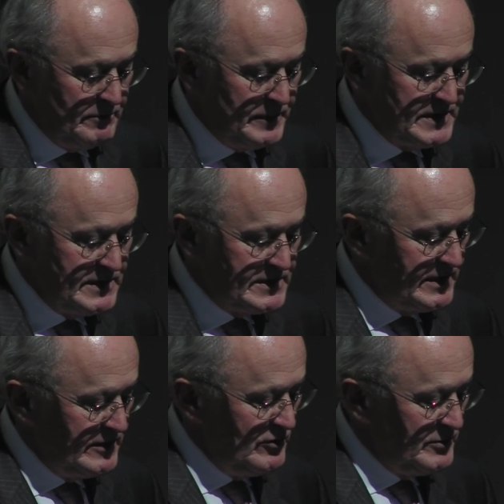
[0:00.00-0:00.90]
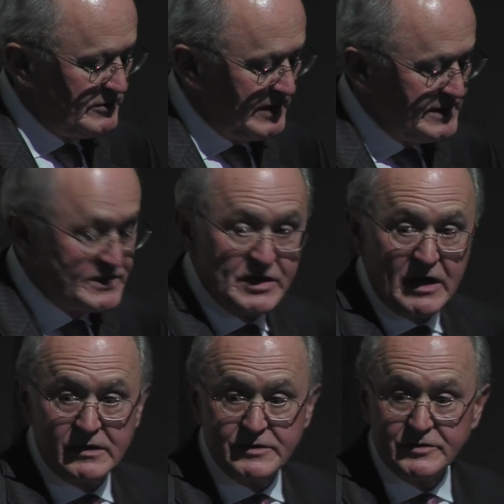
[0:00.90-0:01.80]
business and human rights
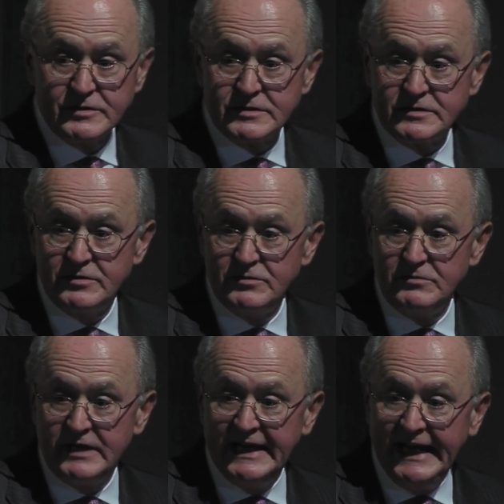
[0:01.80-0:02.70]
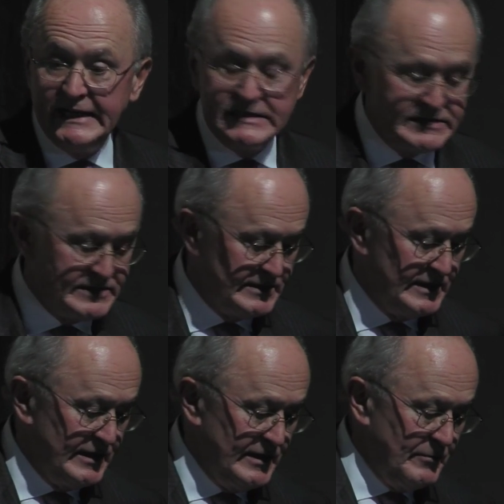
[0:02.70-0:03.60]
challenges to an end,
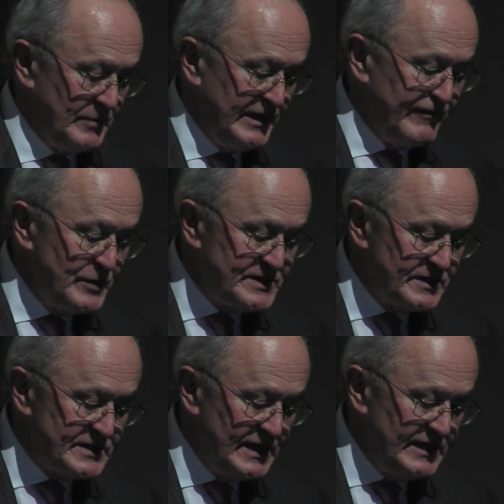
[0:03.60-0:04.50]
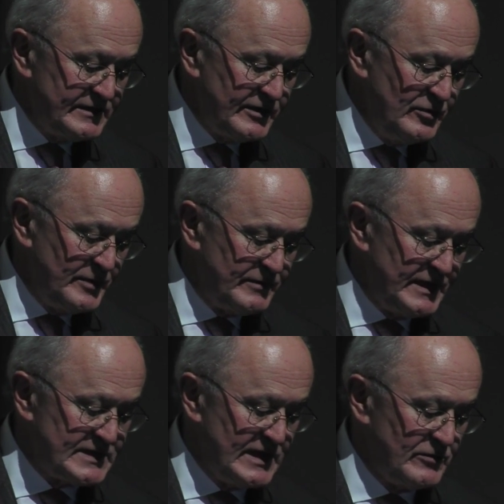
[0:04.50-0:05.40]
but if we succeed at the Human
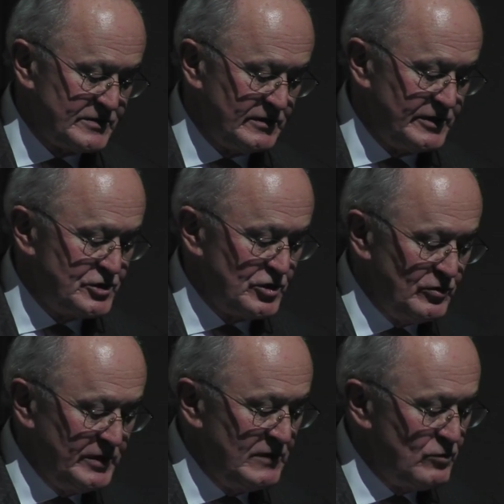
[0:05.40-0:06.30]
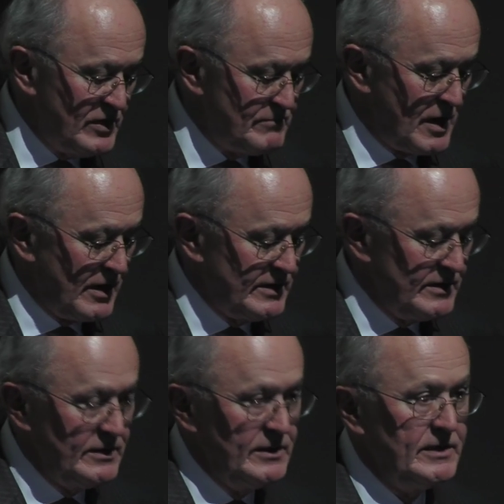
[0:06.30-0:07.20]
Rights Council in June, it will mark
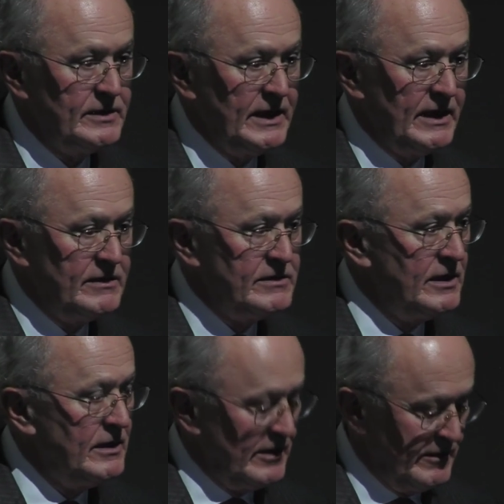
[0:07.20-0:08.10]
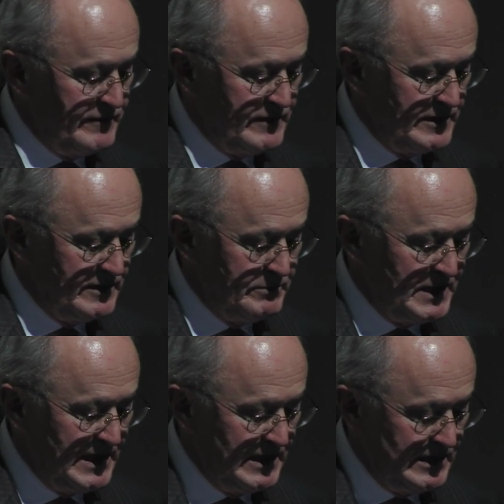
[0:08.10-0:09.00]
the end of the
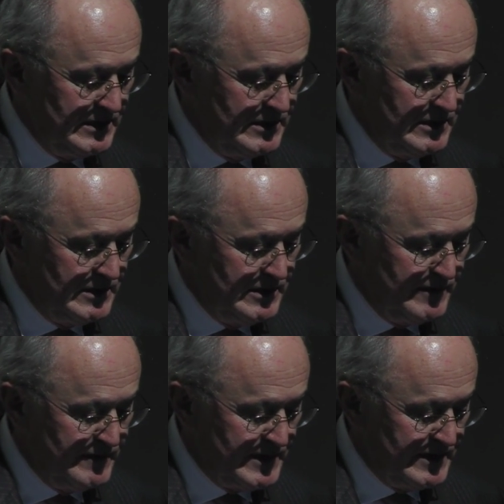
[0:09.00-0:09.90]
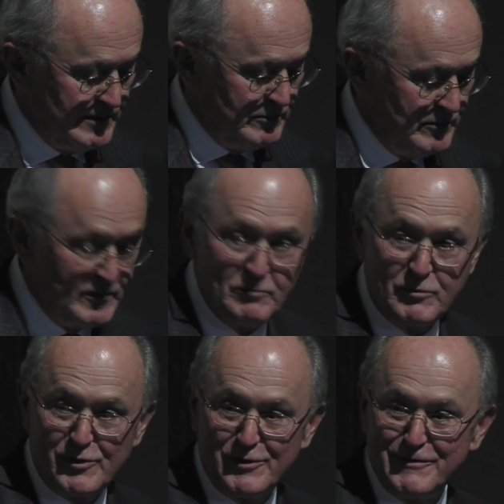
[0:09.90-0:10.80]
beginning, if I can
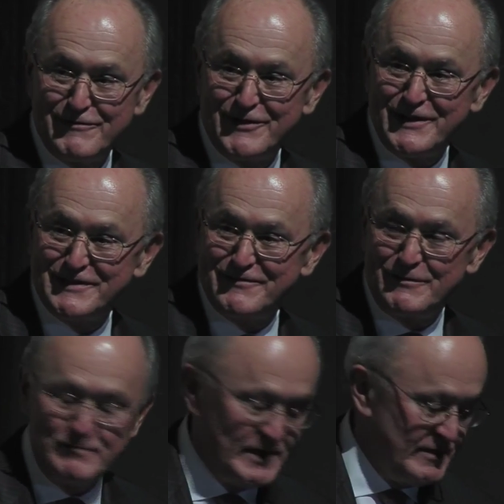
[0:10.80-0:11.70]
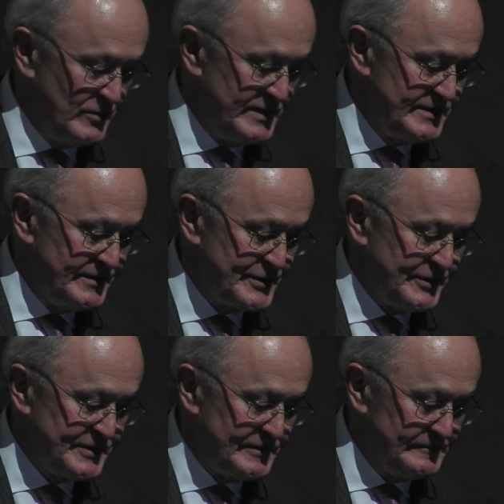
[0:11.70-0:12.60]
borrow a phrase from Winston
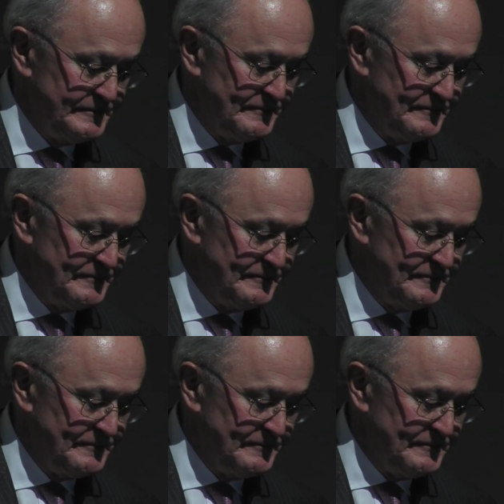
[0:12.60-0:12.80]
Churchill.